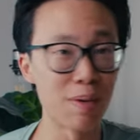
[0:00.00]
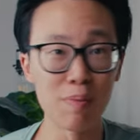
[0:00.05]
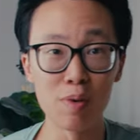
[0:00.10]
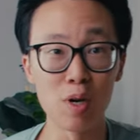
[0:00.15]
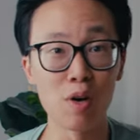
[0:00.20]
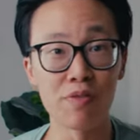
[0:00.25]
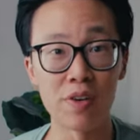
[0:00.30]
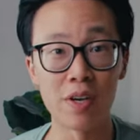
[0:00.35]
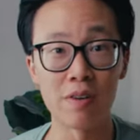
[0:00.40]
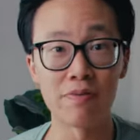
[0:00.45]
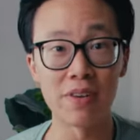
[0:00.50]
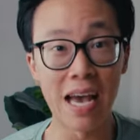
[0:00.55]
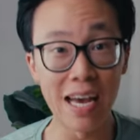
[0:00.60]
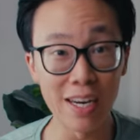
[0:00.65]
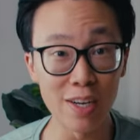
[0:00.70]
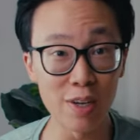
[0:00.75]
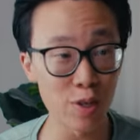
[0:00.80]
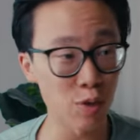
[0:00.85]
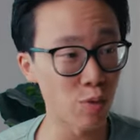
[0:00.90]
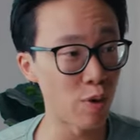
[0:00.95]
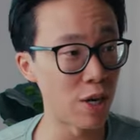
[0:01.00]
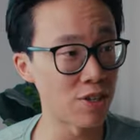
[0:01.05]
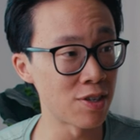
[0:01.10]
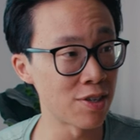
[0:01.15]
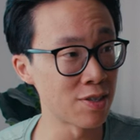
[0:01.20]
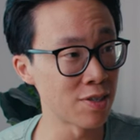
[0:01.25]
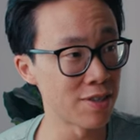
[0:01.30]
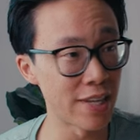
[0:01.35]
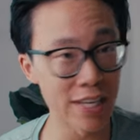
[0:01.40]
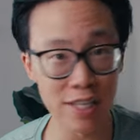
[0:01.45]
Let me know if you have any other
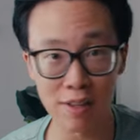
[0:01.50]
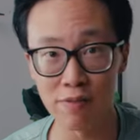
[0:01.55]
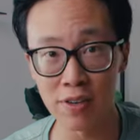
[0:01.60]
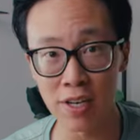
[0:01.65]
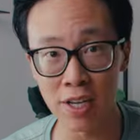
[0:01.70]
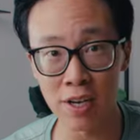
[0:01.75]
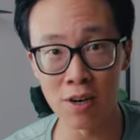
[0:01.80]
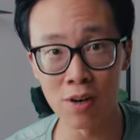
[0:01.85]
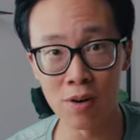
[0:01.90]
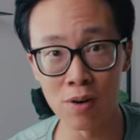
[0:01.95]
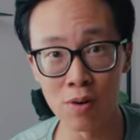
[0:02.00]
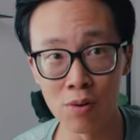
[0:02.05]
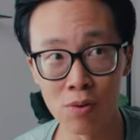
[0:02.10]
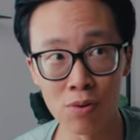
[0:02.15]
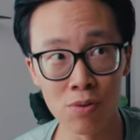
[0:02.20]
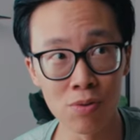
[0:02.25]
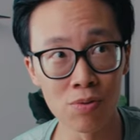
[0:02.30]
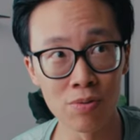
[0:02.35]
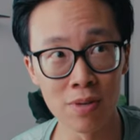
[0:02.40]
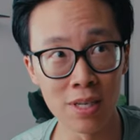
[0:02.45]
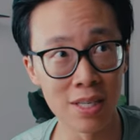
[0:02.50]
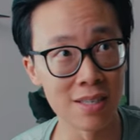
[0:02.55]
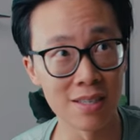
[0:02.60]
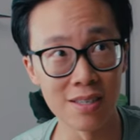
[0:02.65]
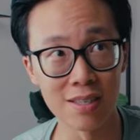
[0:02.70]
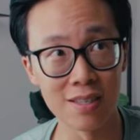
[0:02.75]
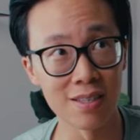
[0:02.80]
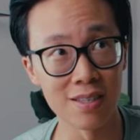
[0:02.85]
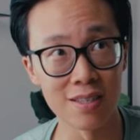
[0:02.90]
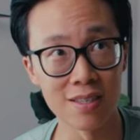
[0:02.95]
questions. Like the video
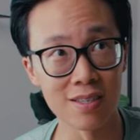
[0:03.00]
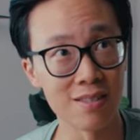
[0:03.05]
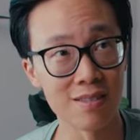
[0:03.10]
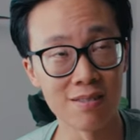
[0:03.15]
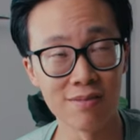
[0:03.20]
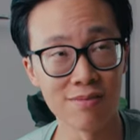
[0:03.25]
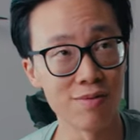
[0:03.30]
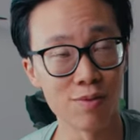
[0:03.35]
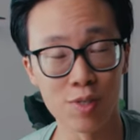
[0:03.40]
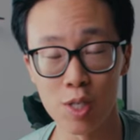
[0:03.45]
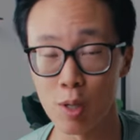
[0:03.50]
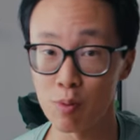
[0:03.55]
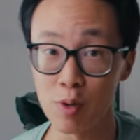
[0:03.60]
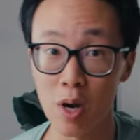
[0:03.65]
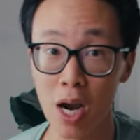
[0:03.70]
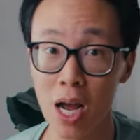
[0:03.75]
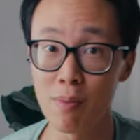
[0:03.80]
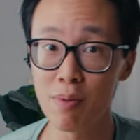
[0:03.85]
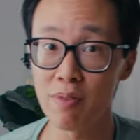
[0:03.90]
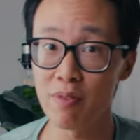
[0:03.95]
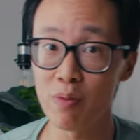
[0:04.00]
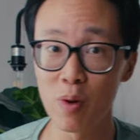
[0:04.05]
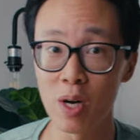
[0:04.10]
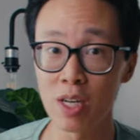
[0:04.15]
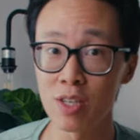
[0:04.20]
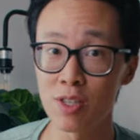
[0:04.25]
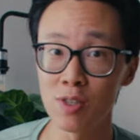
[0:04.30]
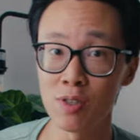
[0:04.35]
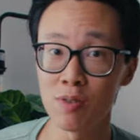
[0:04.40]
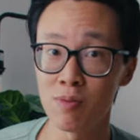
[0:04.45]
and subscribe if you
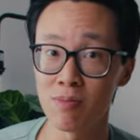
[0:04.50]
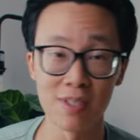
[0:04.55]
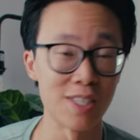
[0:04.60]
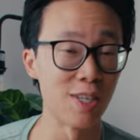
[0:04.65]
want to.